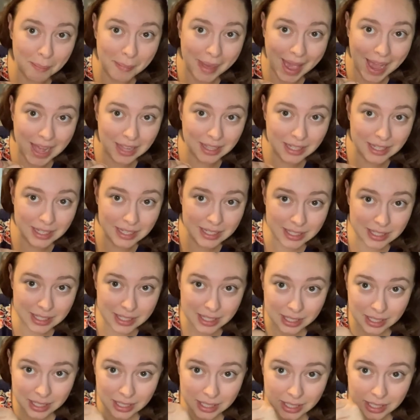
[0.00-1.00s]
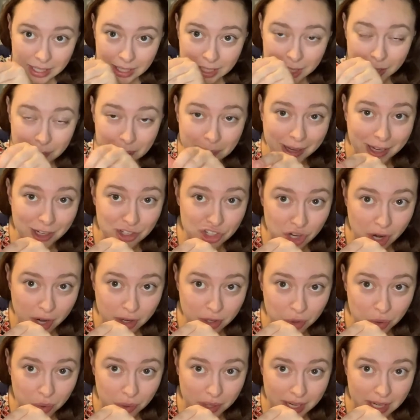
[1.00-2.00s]
Malice by
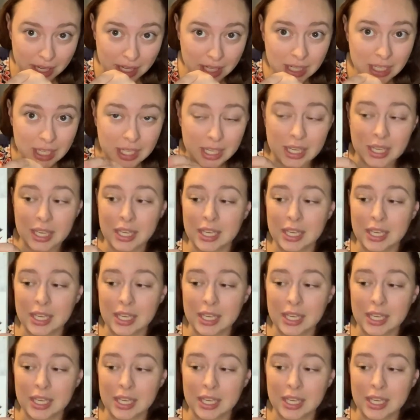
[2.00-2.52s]
John Gwynne.